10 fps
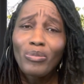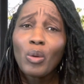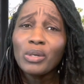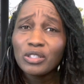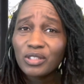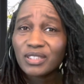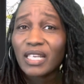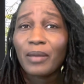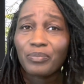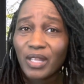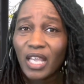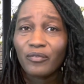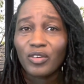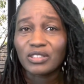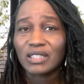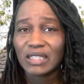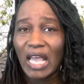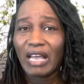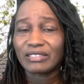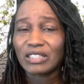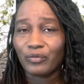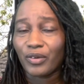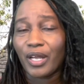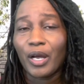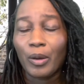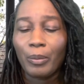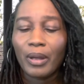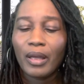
we do the same thing versus asking for help